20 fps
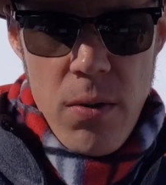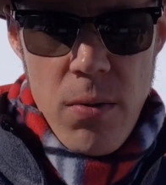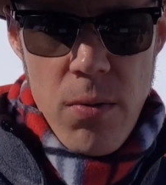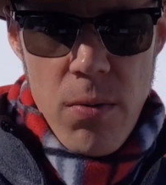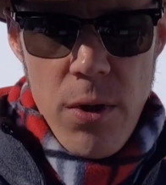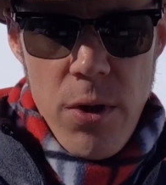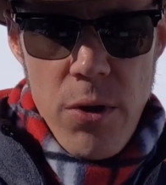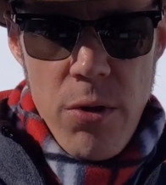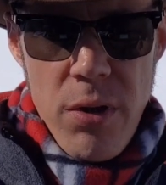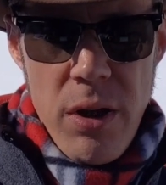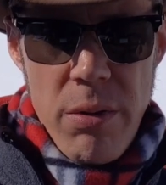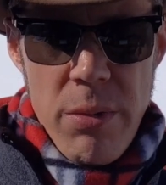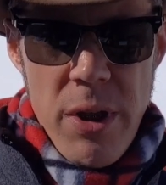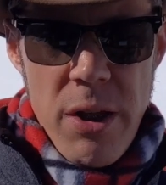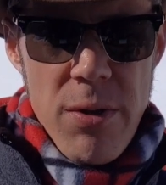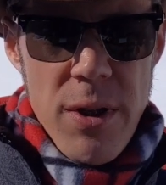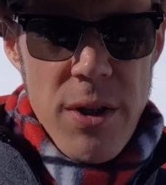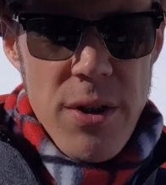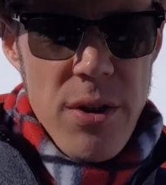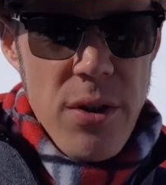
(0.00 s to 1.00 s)
renewing my
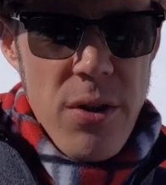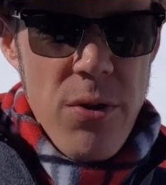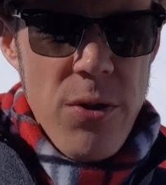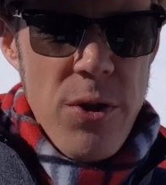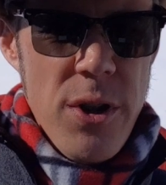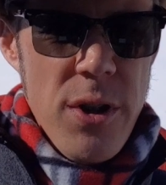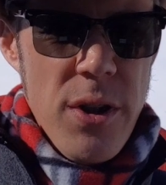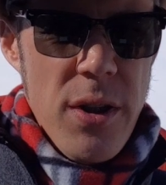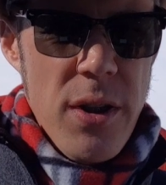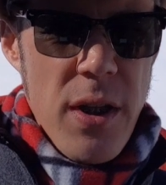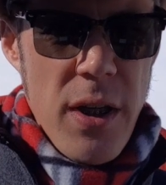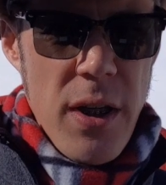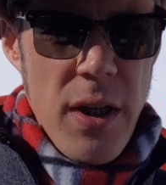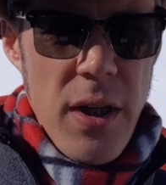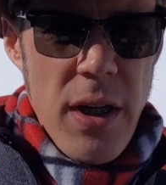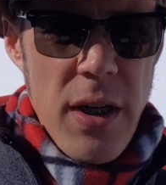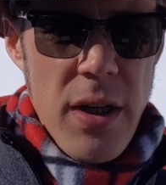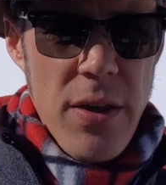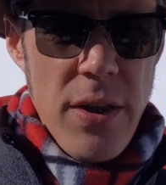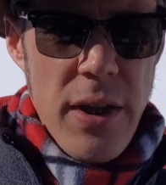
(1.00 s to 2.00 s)
resolution that I
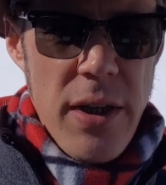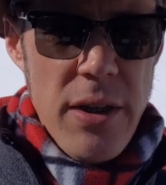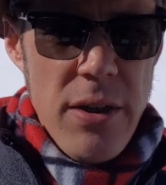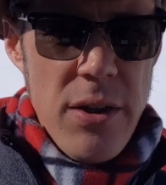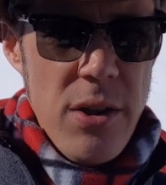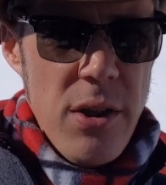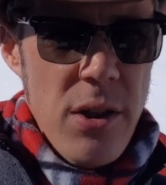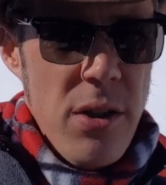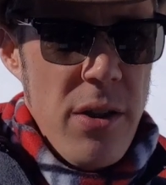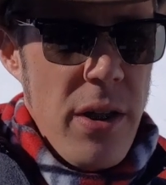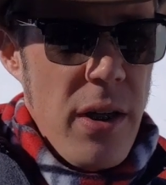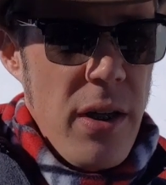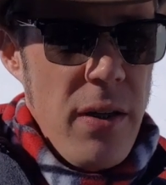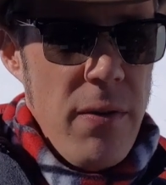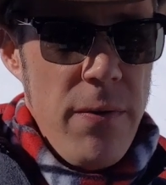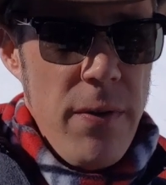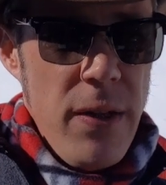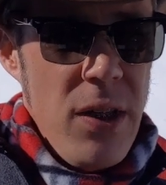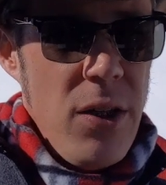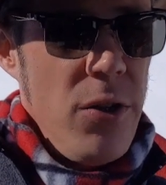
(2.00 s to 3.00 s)
had last year that I
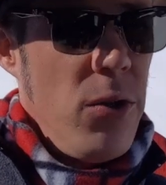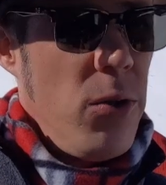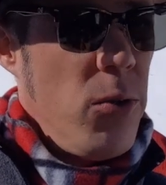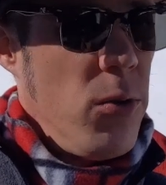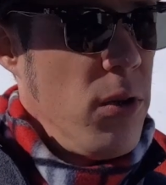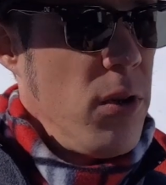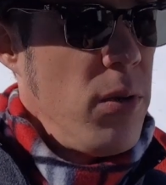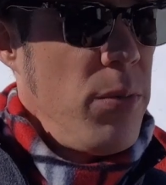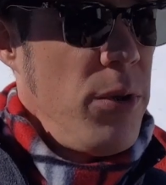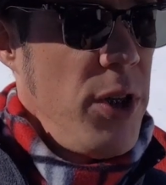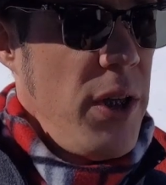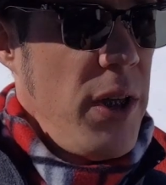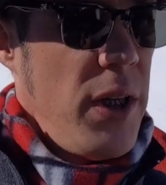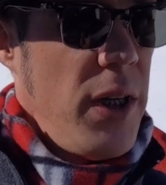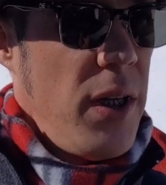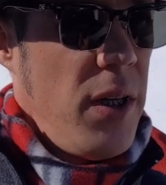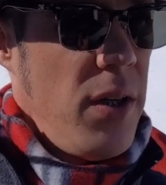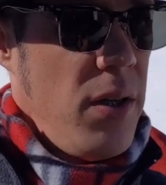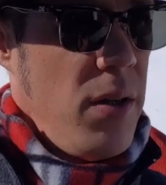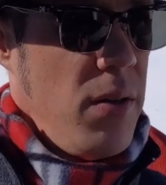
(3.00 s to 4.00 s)
failed horribly
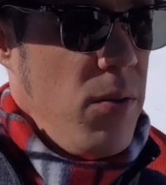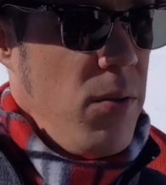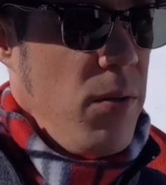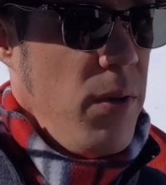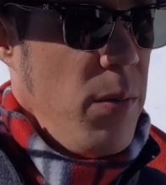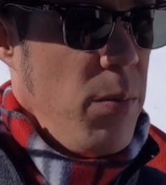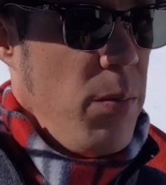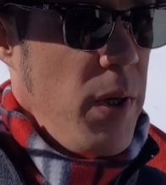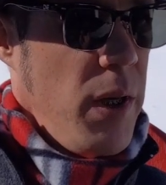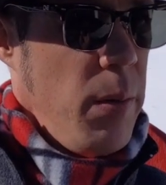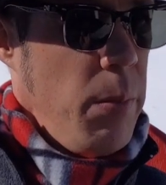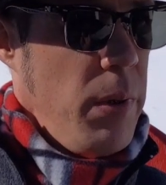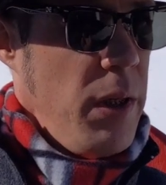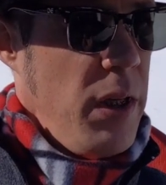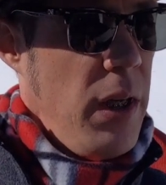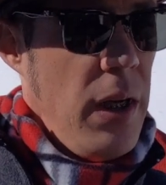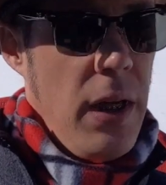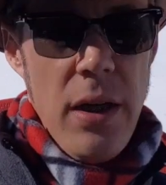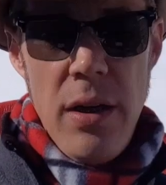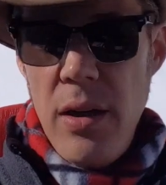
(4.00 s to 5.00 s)
at with my
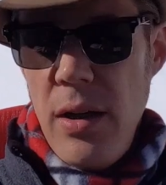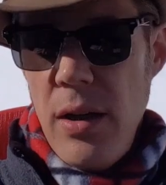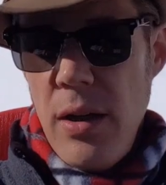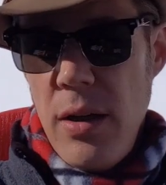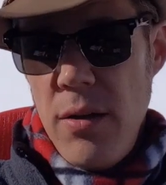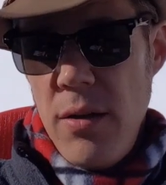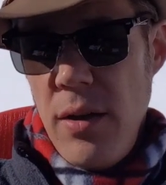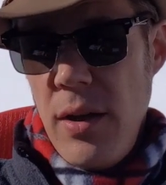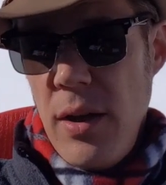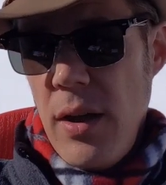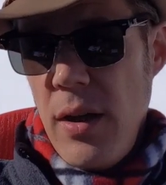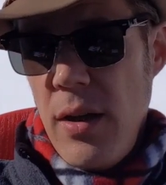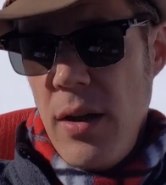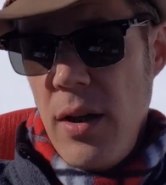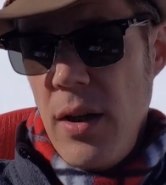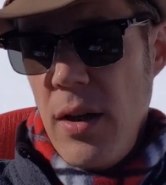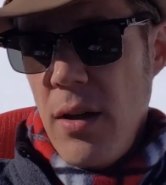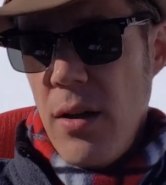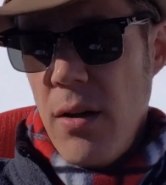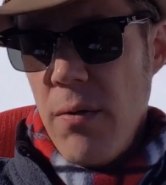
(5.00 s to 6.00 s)
PAD and
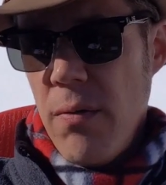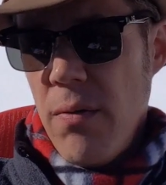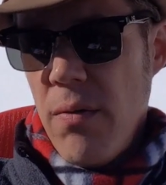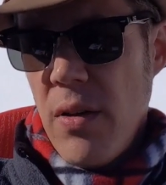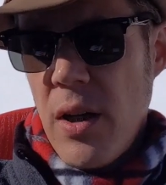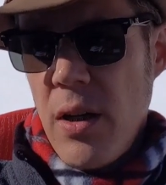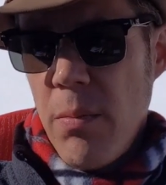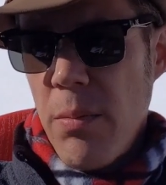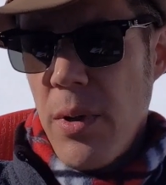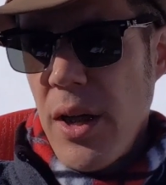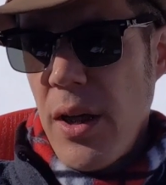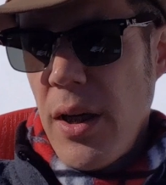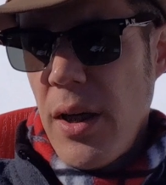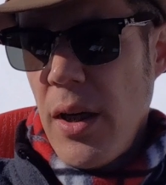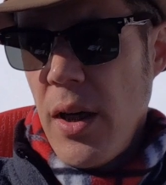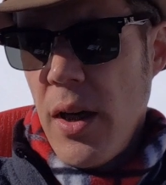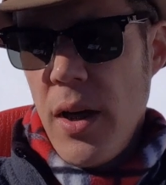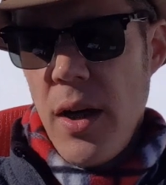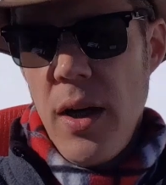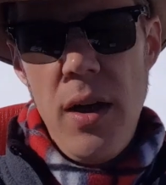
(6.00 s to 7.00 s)
TAD of not buying
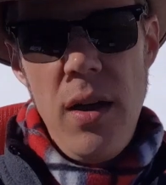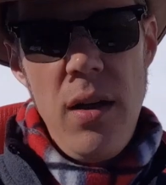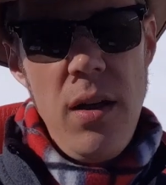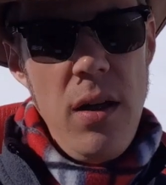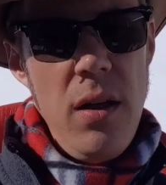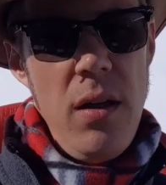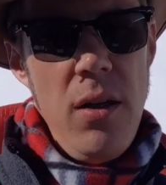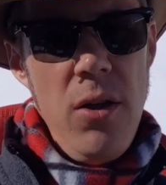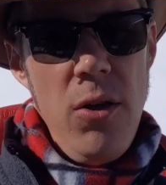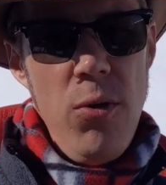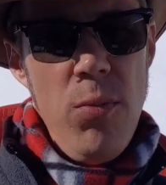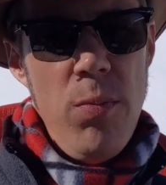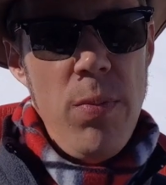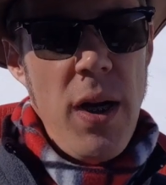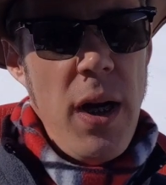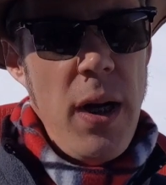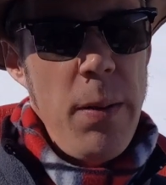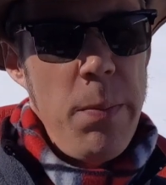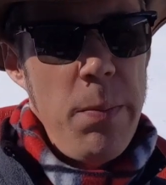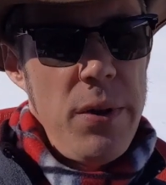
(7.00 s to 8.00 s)
any new
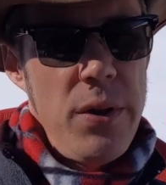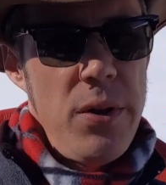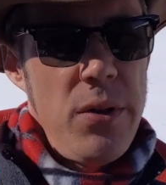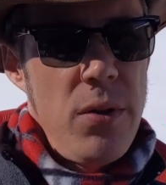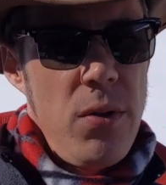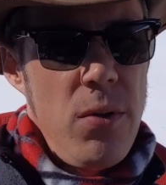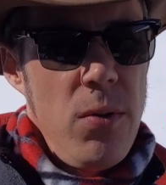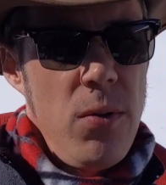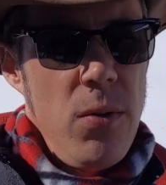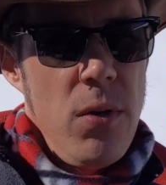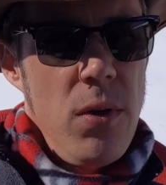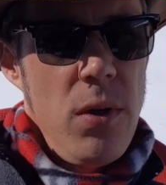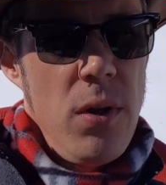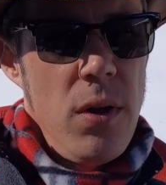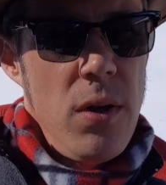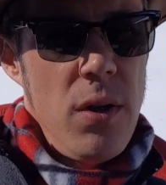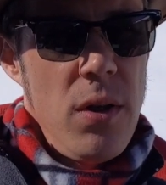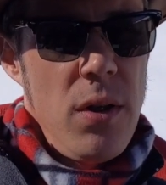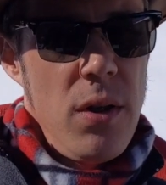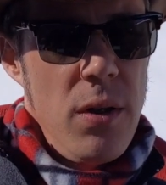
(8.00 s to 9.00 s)
pipes or
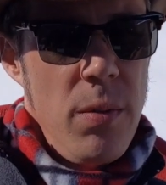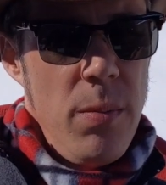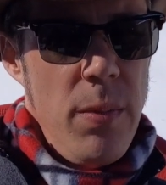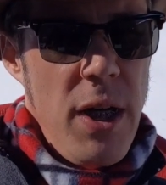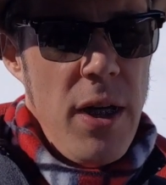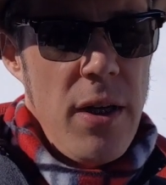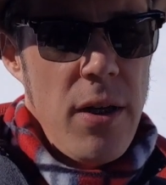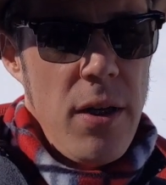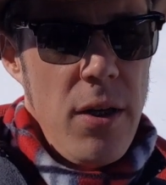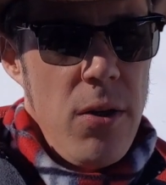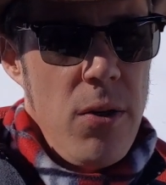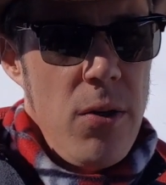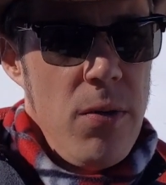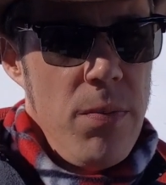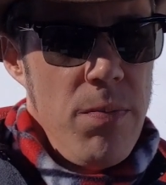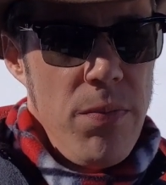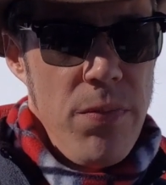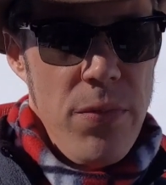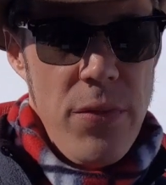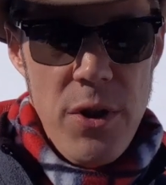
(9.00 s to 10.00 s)
tobacco
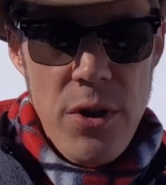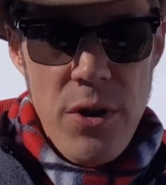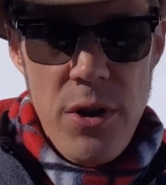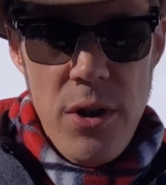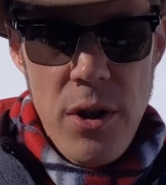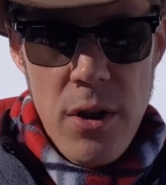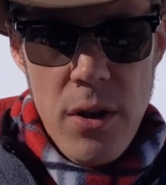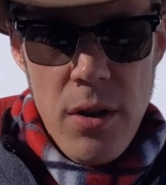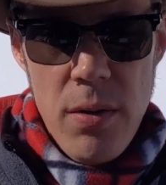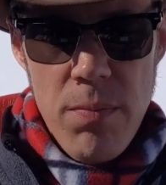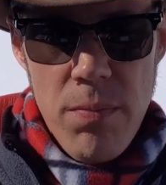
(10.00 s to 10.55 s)
this year.